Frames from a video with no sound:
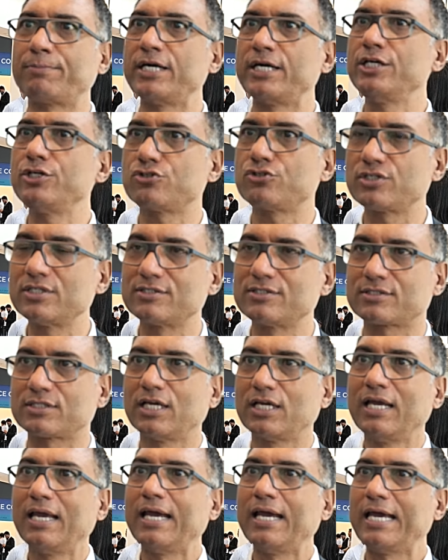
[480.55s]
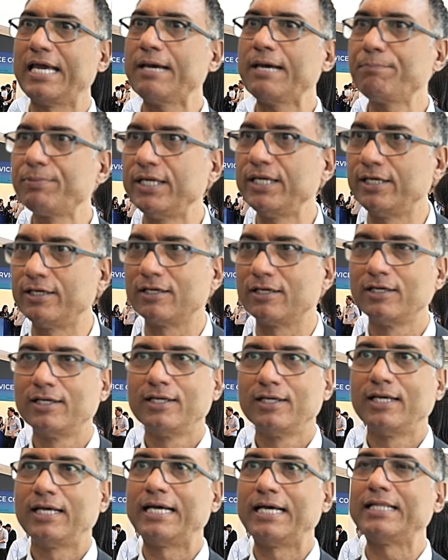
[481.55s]
the predictions happening.
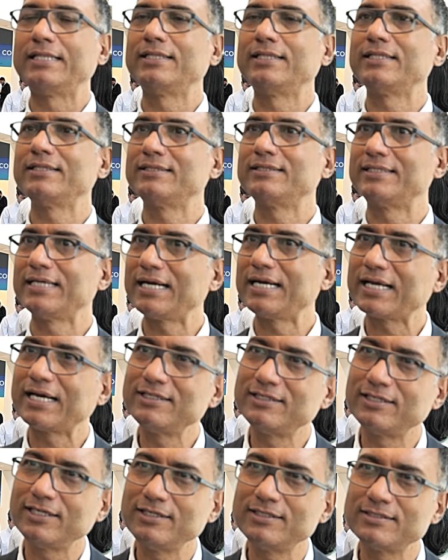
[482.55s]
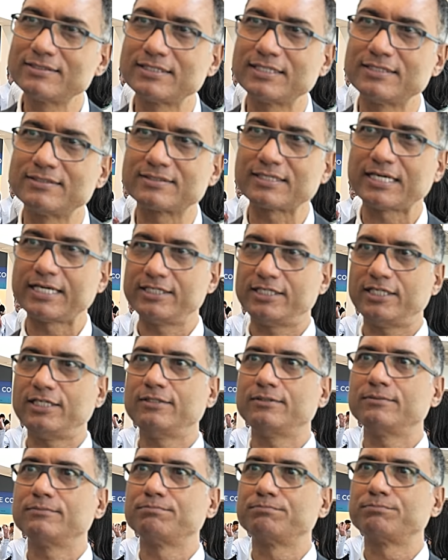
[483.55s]
And that, I think, is
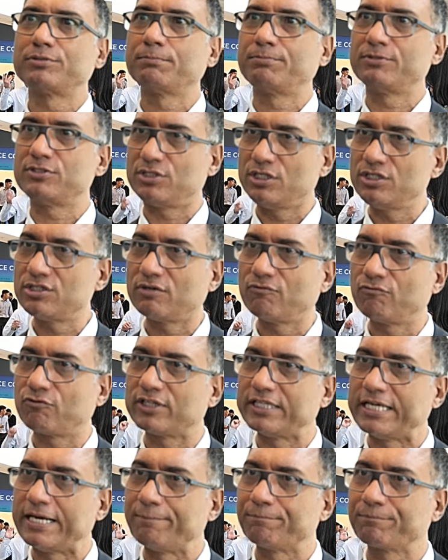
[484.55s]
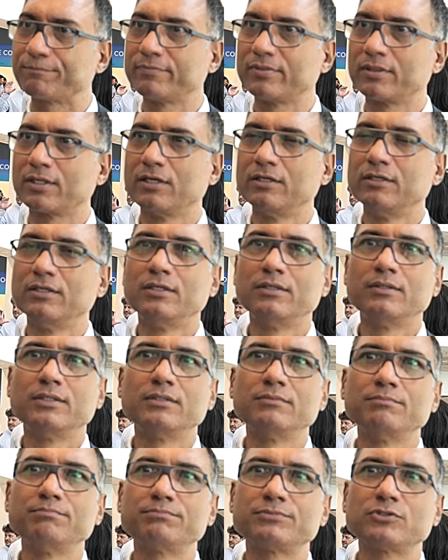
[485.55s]
exciting proposition for them.
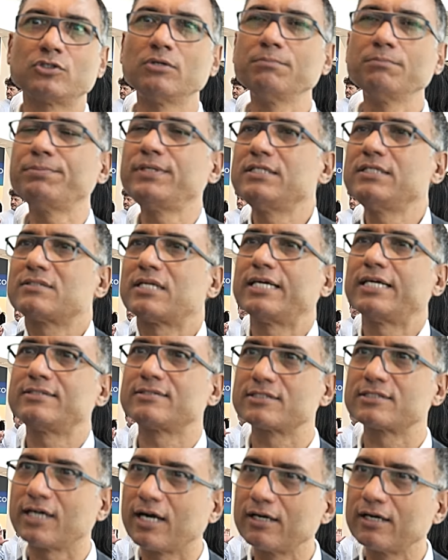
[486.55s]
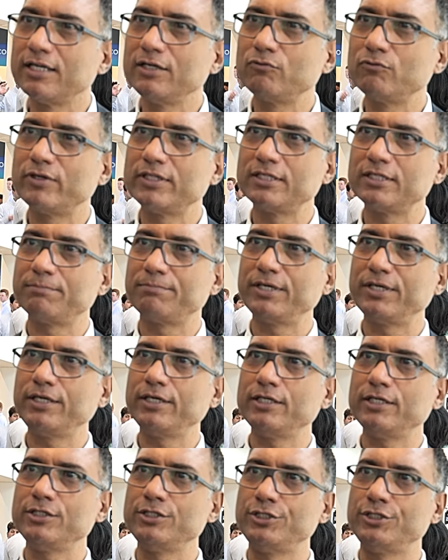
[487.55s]
Companies like Starlink, when they
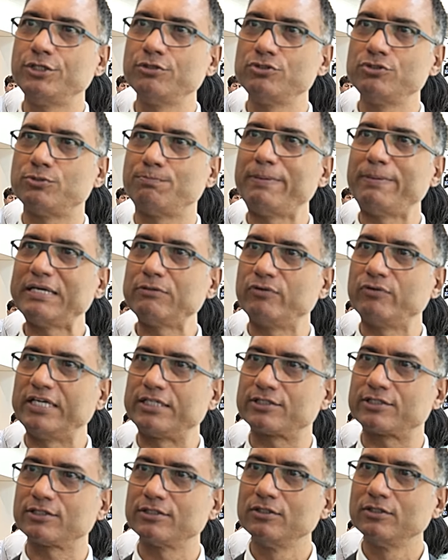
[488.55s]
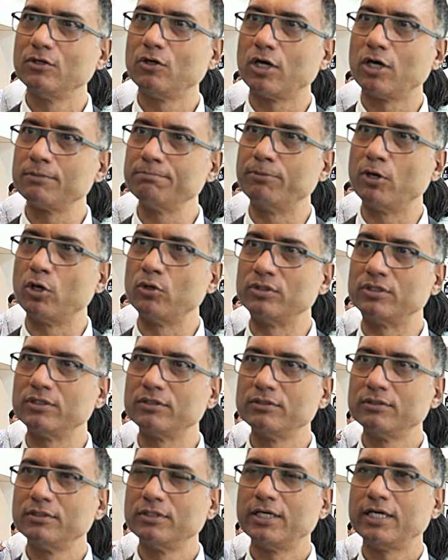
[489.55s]
bring in huge bandwidth on board,
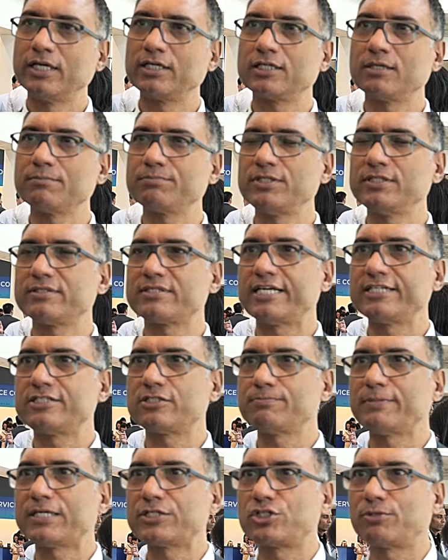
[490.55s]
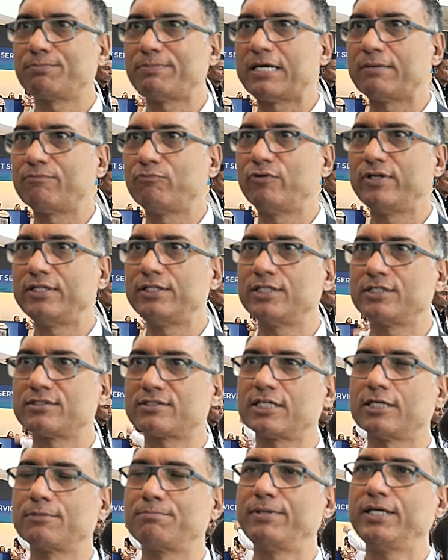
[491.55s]
and companies like SmartShip Hub, when they
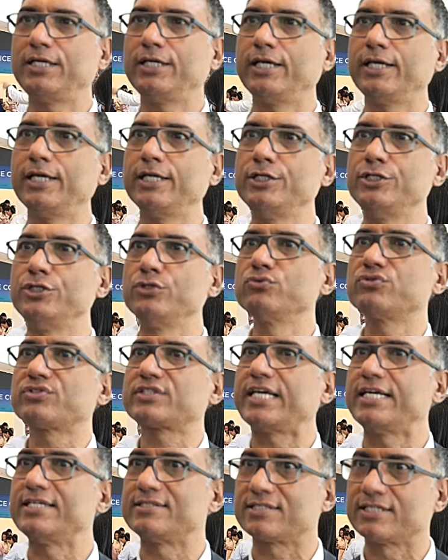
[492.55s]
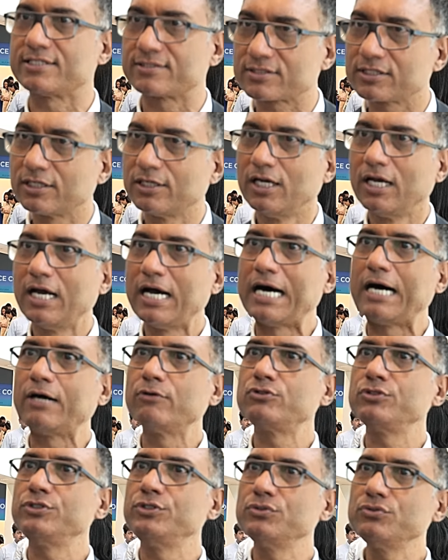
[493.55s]
start bringing in use cases,
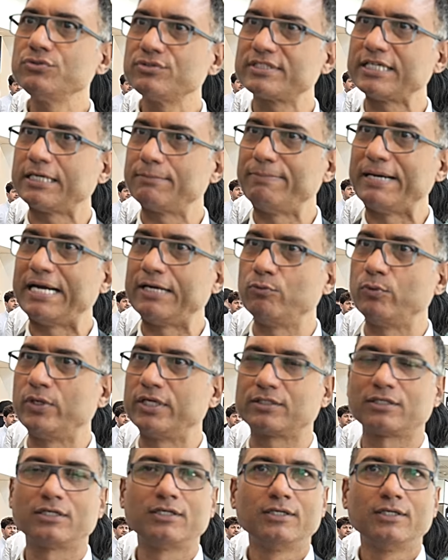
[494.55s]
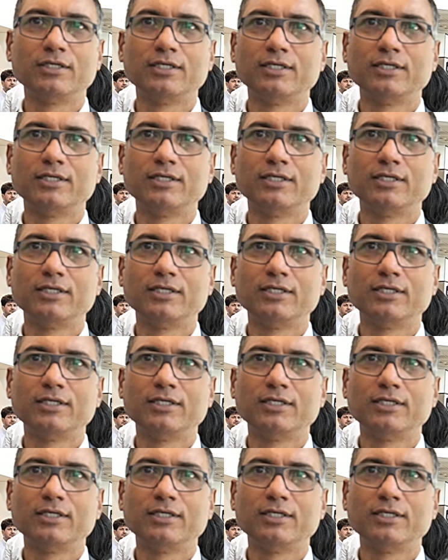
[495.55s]
how to use that bandwidth,